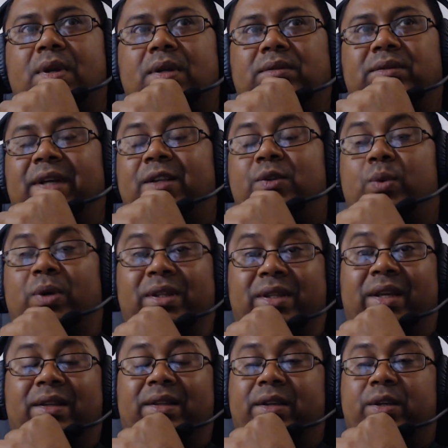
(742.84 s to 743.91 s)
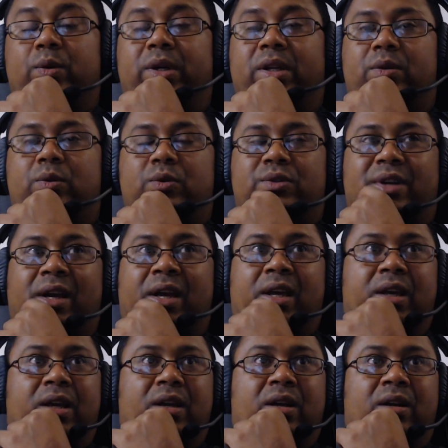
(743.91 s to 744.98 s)
That's one thing that you get to
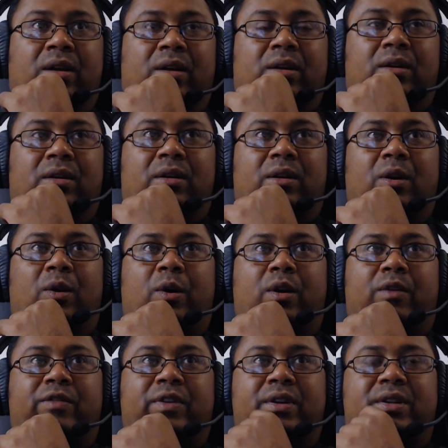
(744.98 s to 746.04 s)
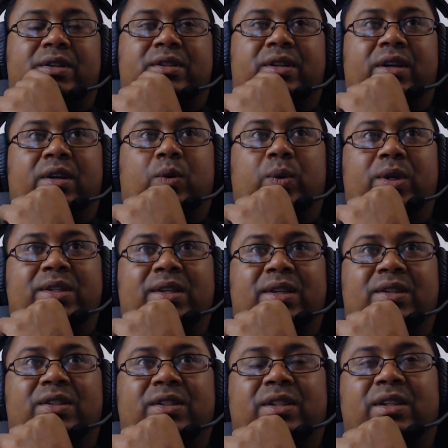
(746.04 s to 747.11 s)
try a lot of interesting
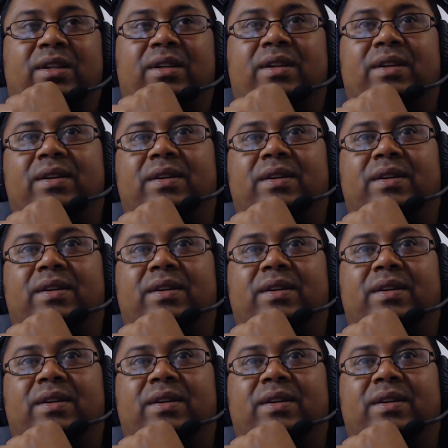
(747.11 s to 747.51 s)
cuisines here.